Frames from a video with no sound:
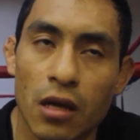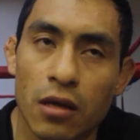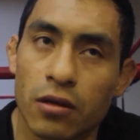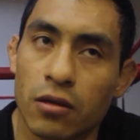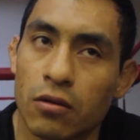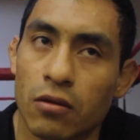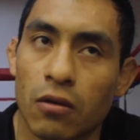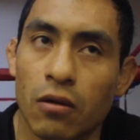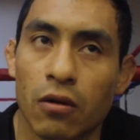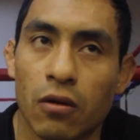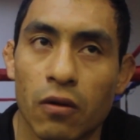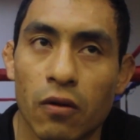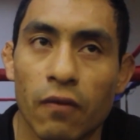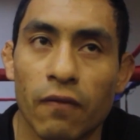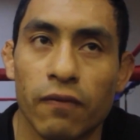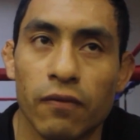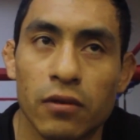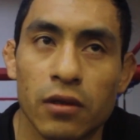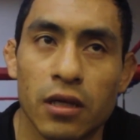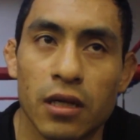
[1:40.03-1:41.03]
you know,
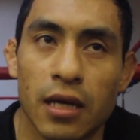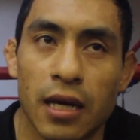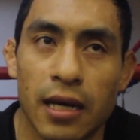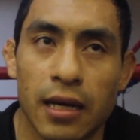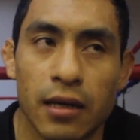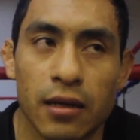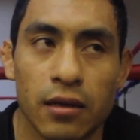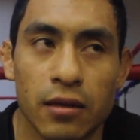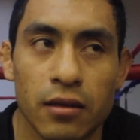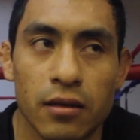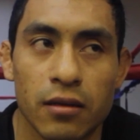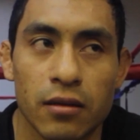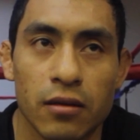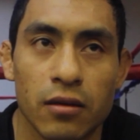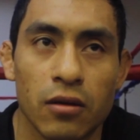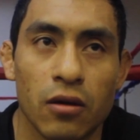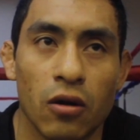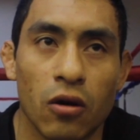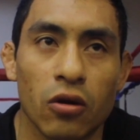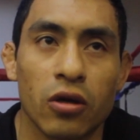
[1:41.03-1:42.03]
hopefully
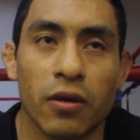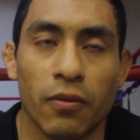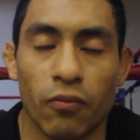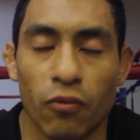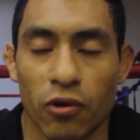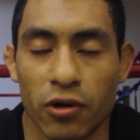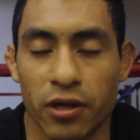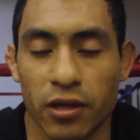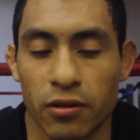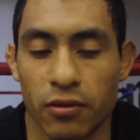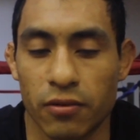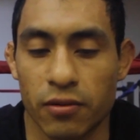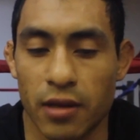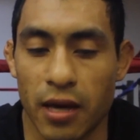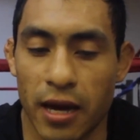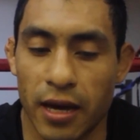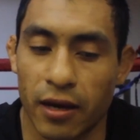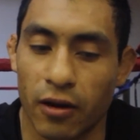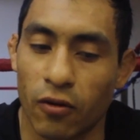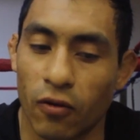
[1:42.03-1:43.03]
I'll keep working on
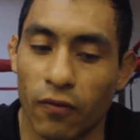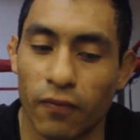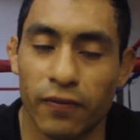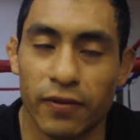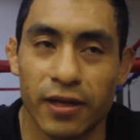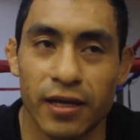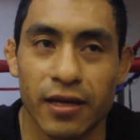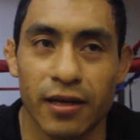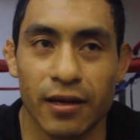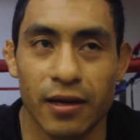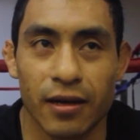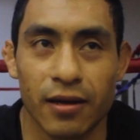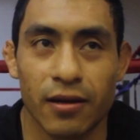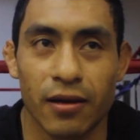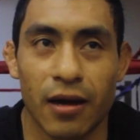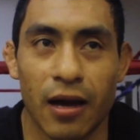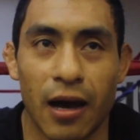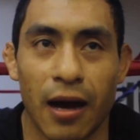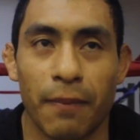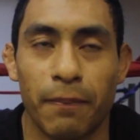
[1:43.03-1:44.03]
that. Hopefully,
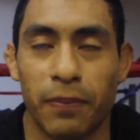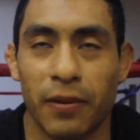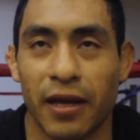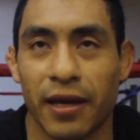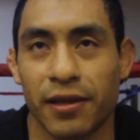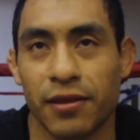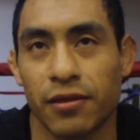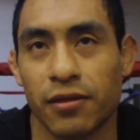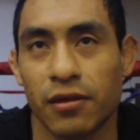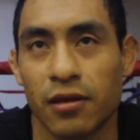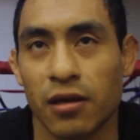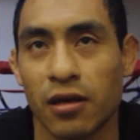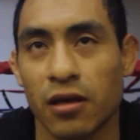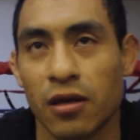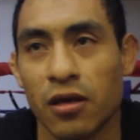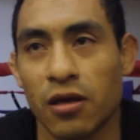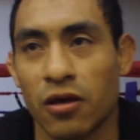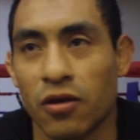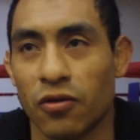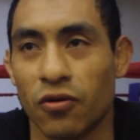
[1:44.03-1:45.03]
apply
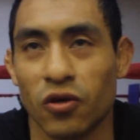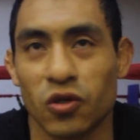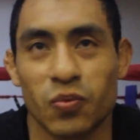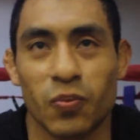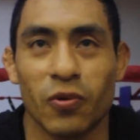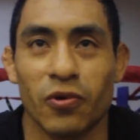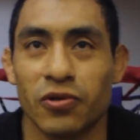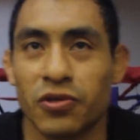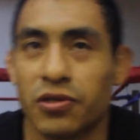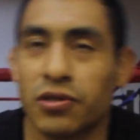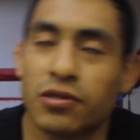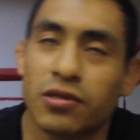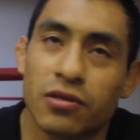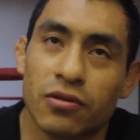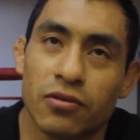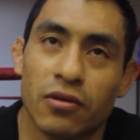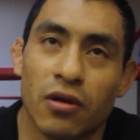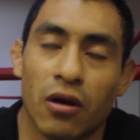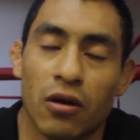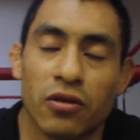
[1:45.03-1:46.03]
those punches
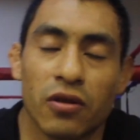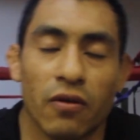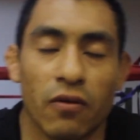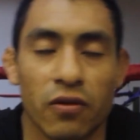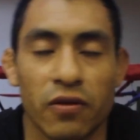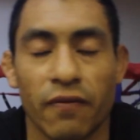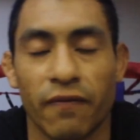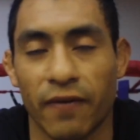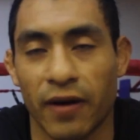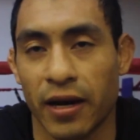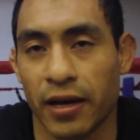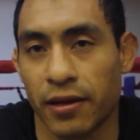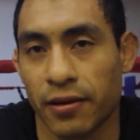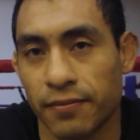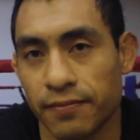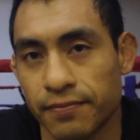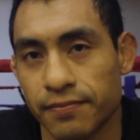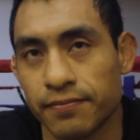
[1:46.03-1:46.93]
on the fight.